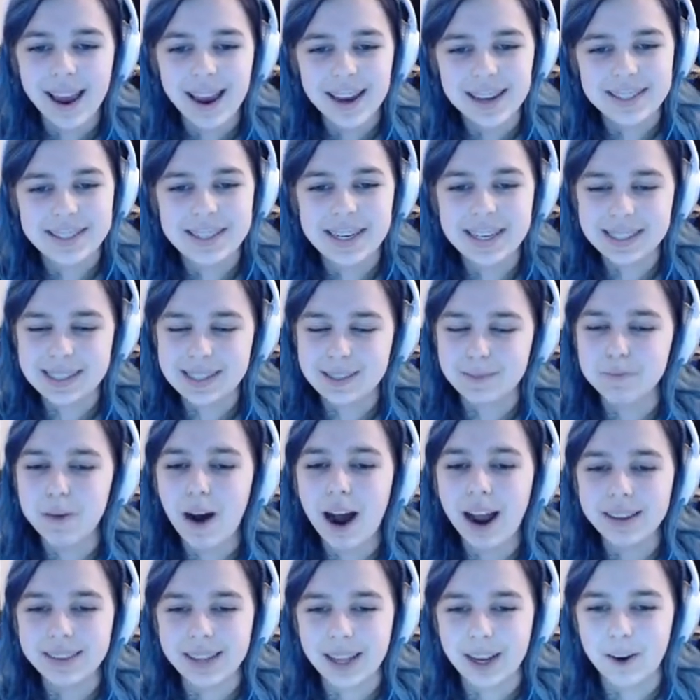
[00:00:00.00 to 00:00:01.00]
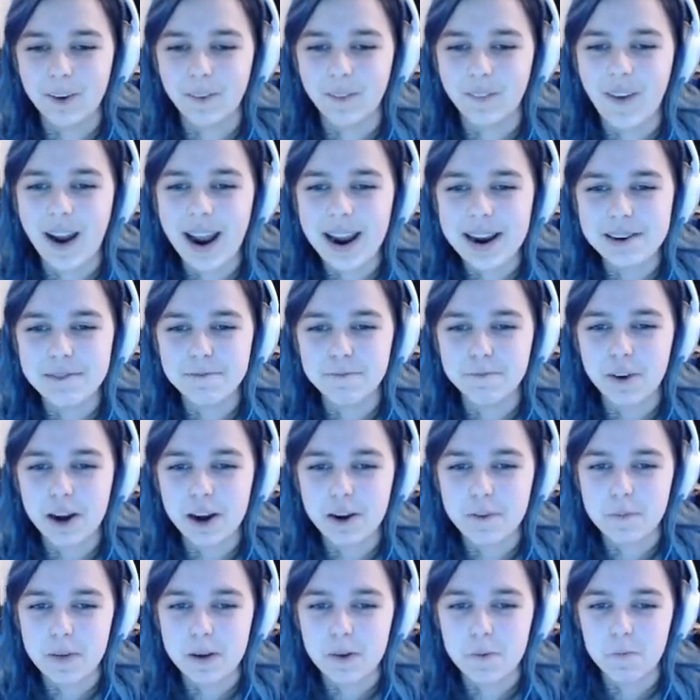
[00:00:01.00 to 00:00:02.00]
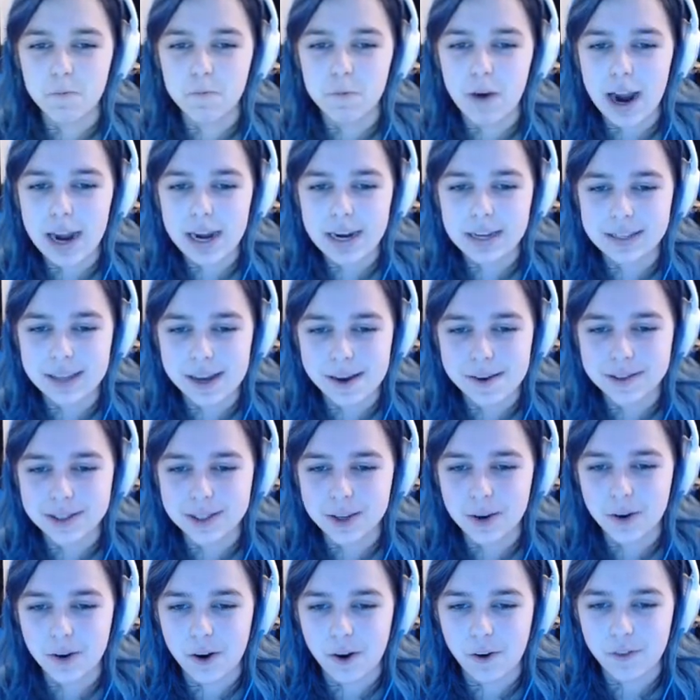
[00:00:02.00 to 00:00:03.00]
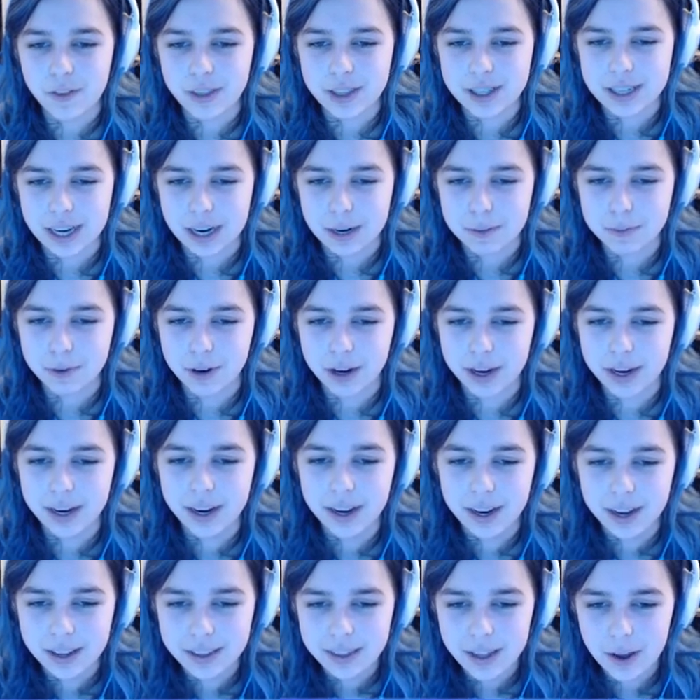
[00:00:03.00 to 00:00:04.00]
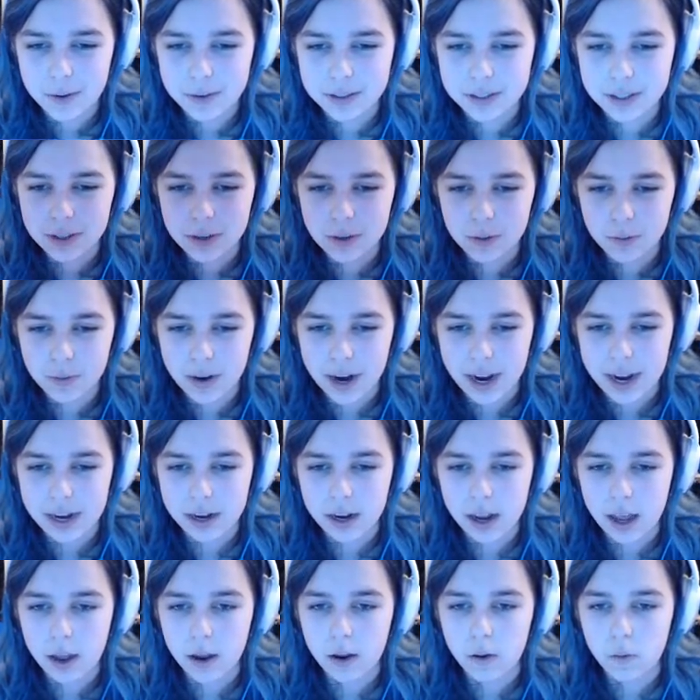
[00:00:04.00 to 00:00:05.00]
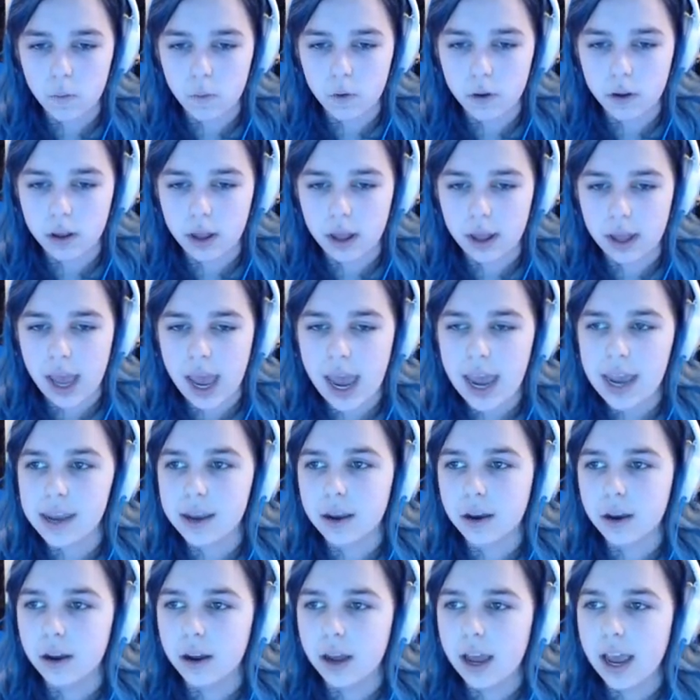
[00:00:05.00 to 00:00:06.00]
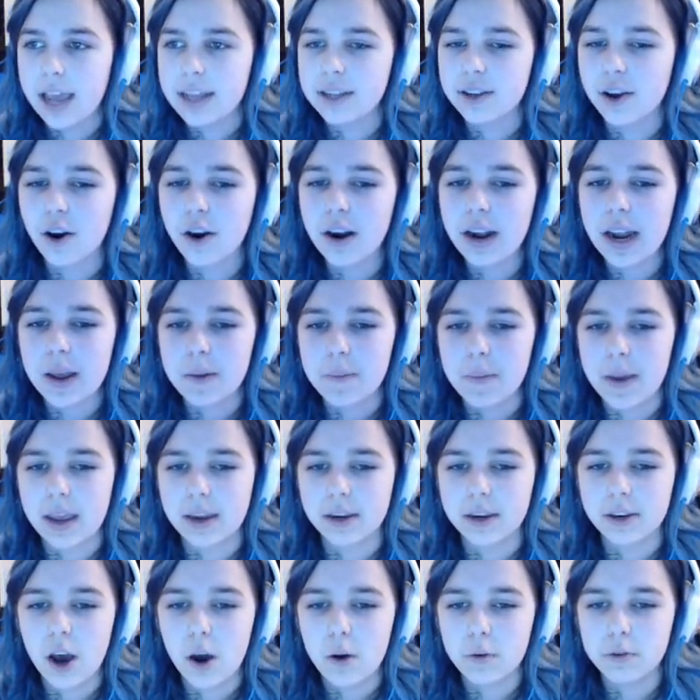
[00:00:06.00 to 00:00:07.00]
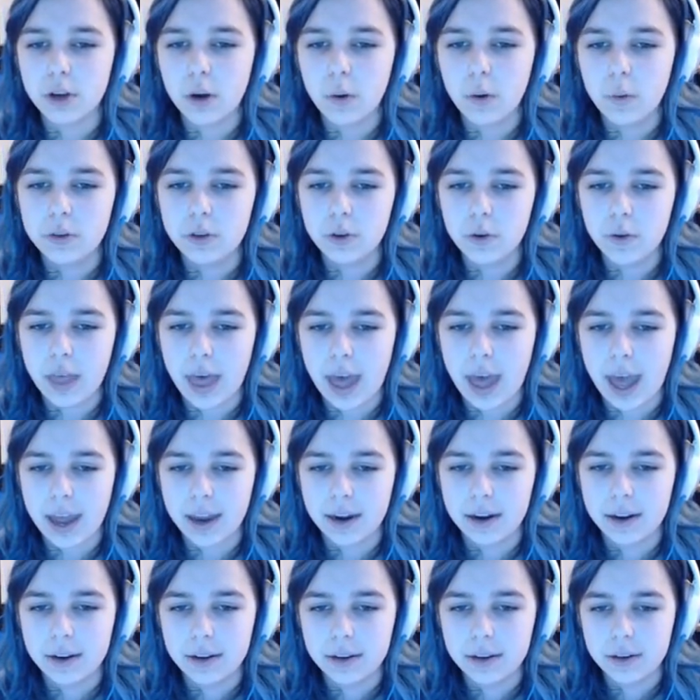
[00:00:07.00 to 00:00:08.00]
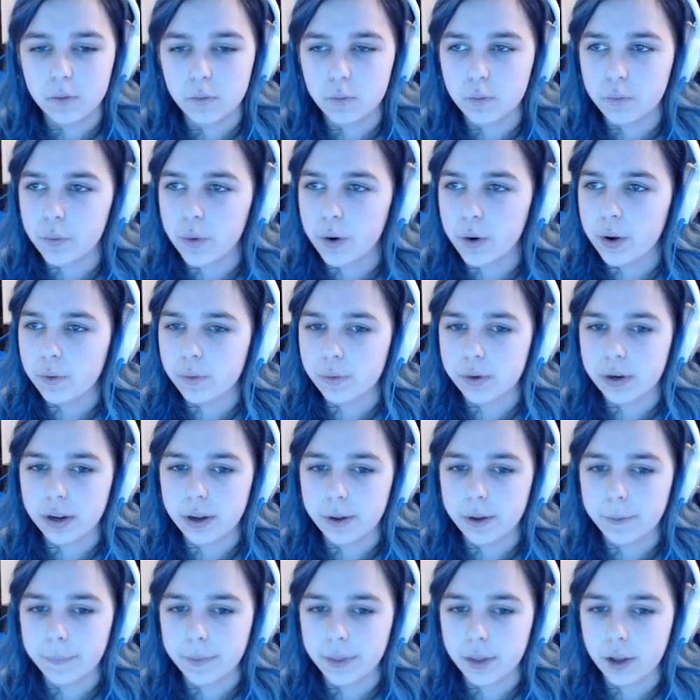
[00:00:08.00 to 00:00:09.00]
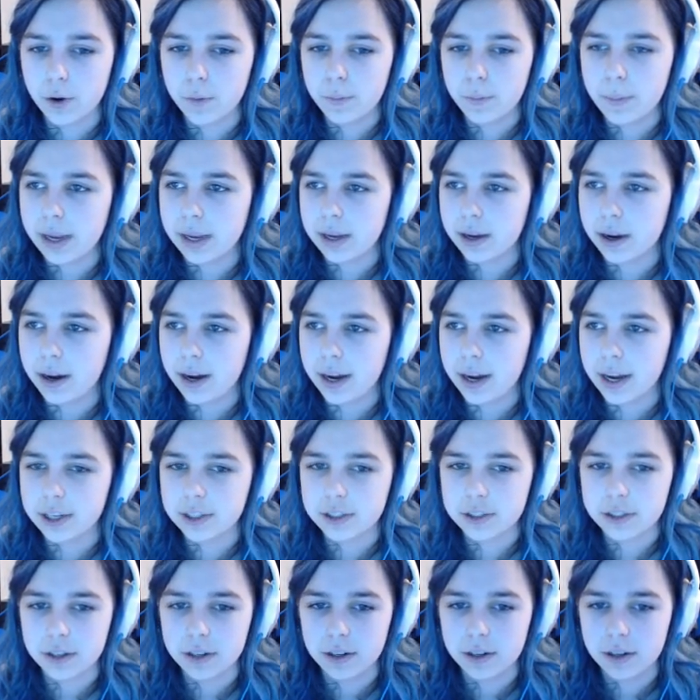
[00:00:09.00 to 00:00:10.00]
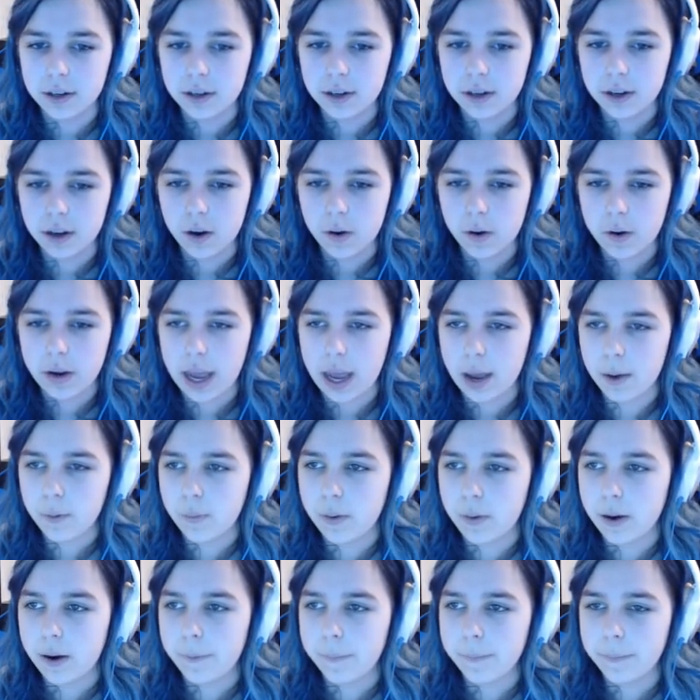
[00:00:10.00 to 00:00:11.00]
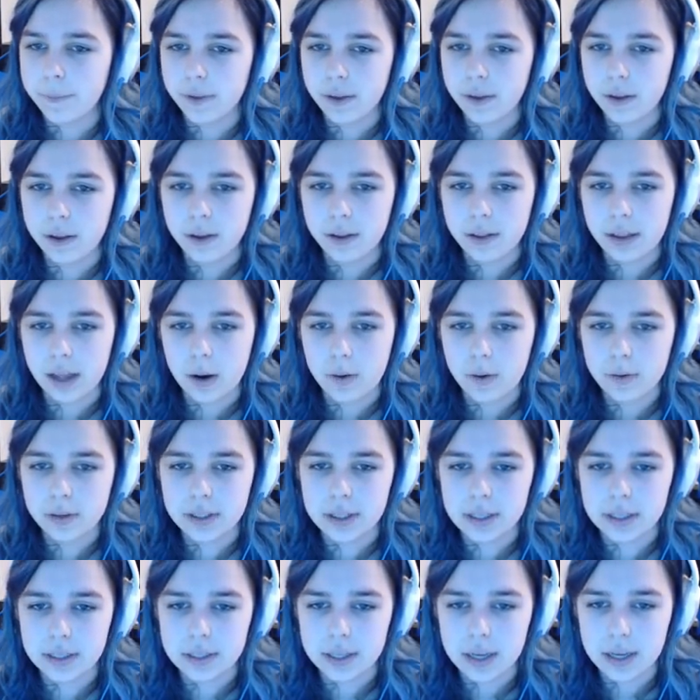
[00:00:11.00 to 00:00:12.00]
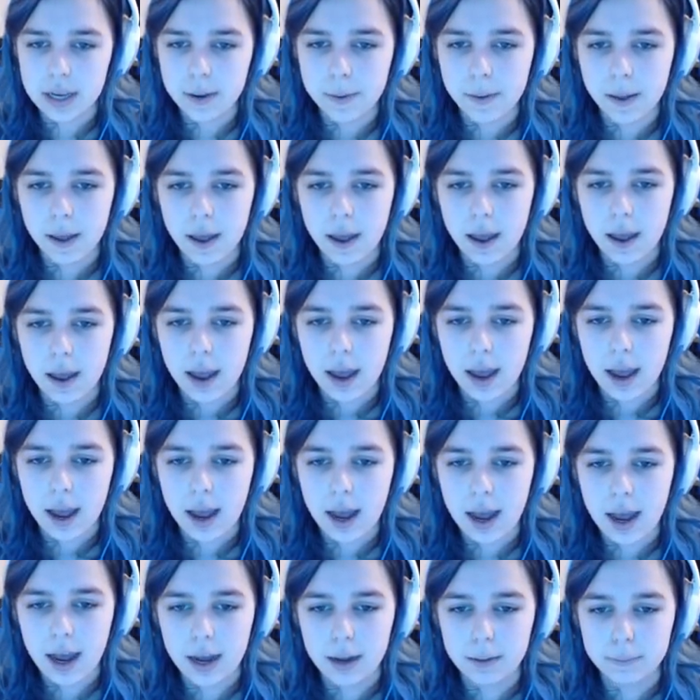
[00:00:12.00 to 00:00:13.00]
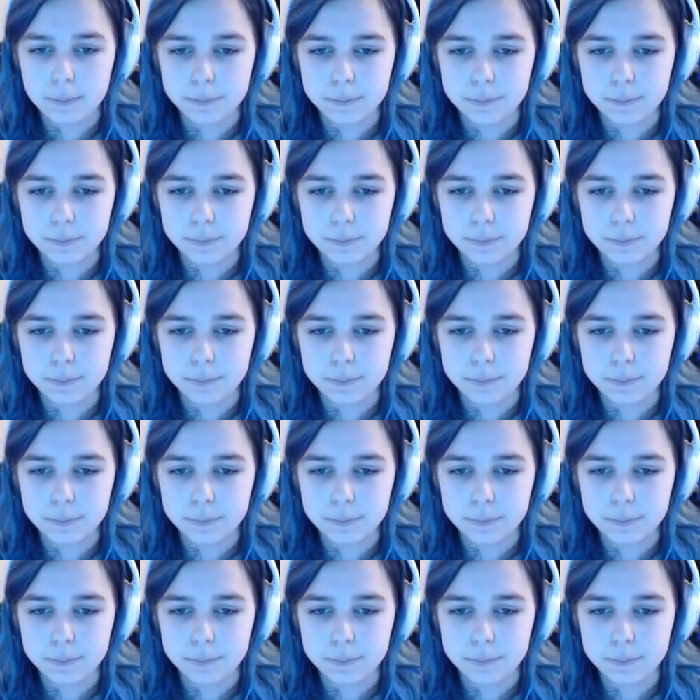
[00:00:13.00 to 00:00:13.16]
she spawned like right in front of me, right as I was going over the checkpoint. That was great. Oh, hey, it's hurting me. No, don't do that. Rude. Oh my gosh. Okay, well, that was easy. Um,